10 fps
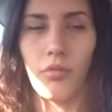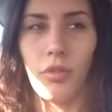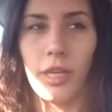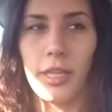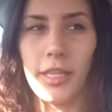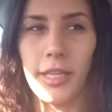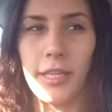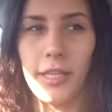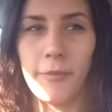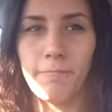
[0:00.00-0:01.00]

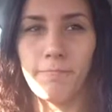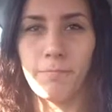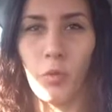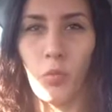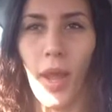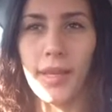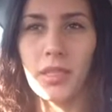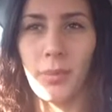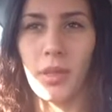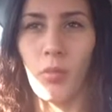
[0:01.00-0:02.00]
really
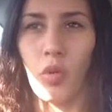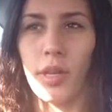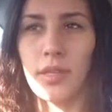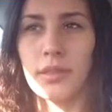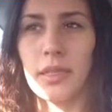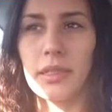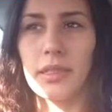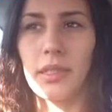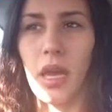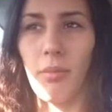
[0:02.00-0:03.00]
wakes up in the morning and
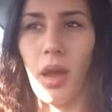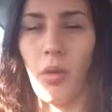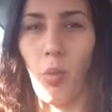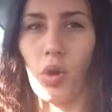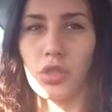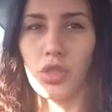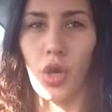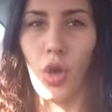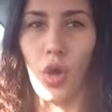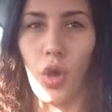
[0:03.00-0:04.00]
says, yep, I want to
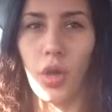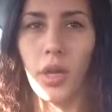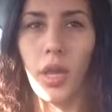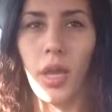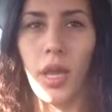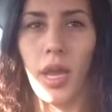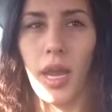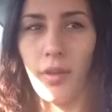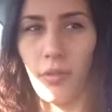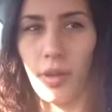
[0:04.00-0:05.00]
hurt
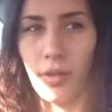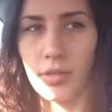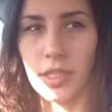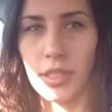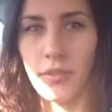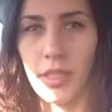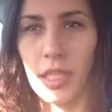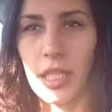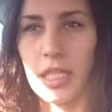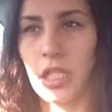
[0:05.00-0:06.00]
everyone else's
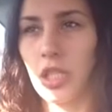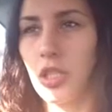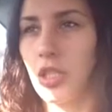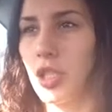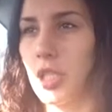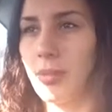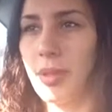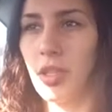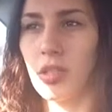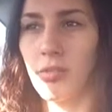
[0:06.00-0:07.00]
feelings just
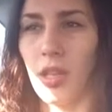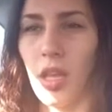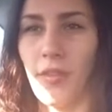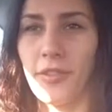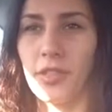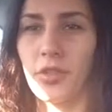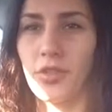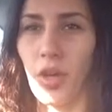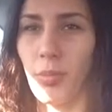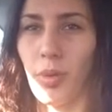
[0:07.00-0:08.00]
because my life is
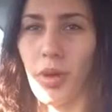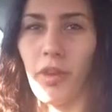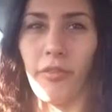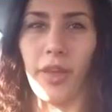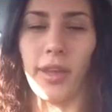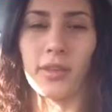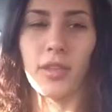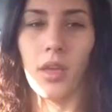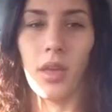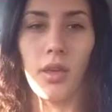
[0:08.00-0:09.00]
so
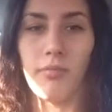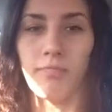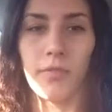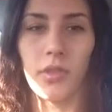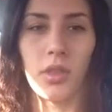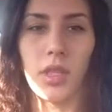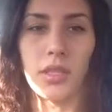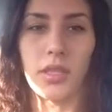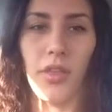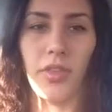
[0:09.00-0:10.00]
perfect.
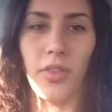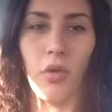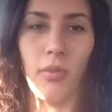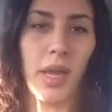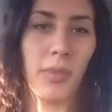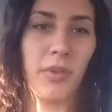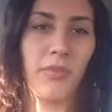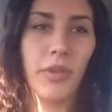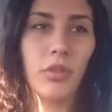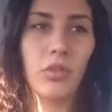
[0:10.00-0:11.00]
There's nothing that will make me feel